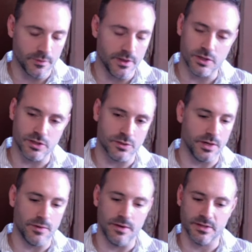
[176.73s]

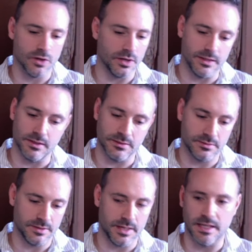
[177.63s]
Dubrovich is really
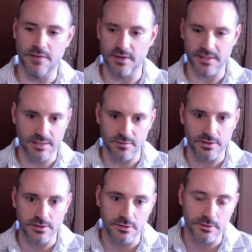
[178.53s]
solid, and Kiefer
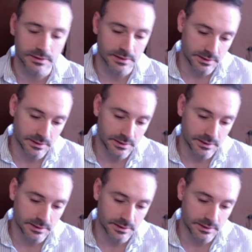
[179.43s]
is Kiefer. So